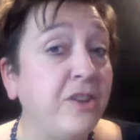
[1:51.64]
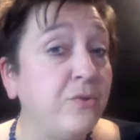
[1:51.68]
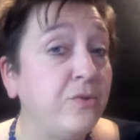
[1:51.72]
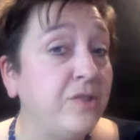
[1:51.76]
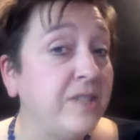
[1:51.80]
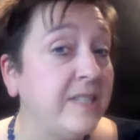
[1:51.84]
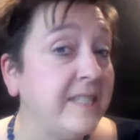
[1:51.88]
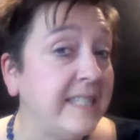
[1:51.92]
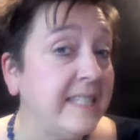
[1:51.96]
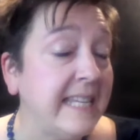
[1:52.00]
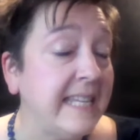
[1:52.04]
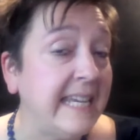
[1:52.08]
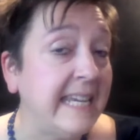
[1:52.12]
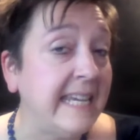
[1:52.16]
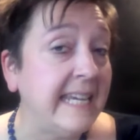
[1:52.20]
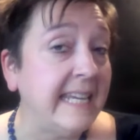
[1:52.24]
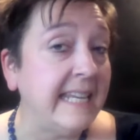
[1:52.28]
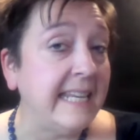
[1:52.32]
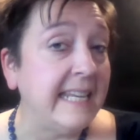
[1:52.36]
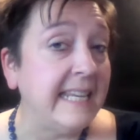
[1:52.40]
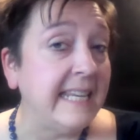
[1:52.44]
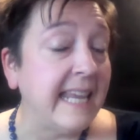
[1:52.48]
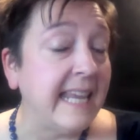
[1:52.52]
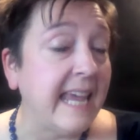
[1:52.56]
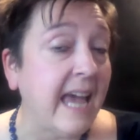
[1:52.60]
you
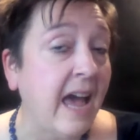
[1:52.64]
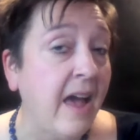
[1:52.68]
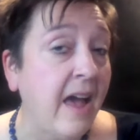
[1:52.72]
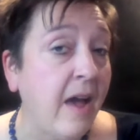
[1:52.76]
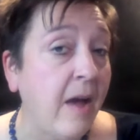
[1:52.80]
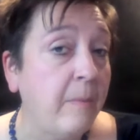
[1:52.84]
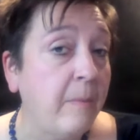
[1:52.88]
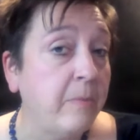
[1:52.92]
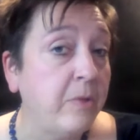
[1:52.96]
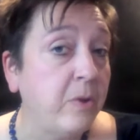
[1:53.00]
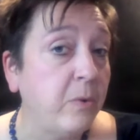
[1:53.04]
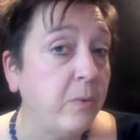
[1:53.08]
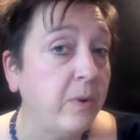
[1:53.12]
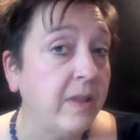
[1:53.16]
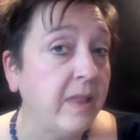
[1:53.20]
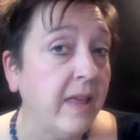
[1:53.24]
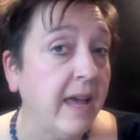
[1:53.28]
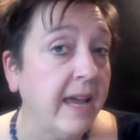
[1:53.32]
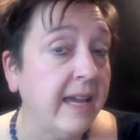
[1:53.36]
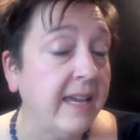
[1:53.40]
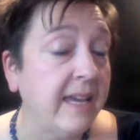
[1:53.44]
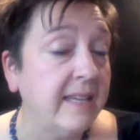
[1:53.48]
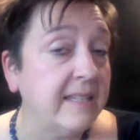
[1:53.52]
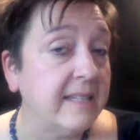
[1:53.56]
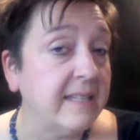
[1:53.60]
seen The
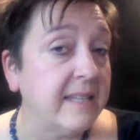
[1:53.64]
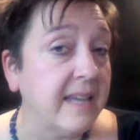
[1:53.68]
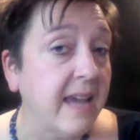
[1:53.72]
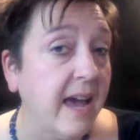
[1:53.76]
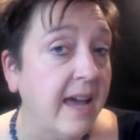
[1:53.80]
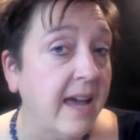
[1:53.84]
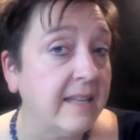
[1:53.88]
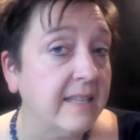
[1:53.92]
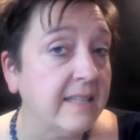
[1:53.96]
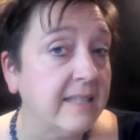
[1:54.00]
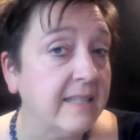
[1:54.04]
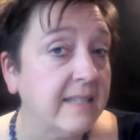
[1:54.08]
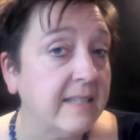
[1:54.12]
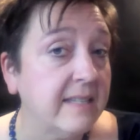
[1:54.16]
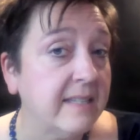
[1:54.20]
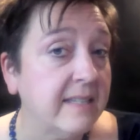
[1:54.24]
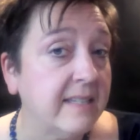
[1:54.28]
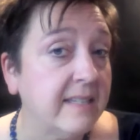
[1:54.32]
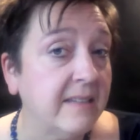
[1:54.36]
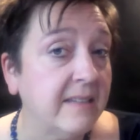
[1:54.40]
Reliant yet?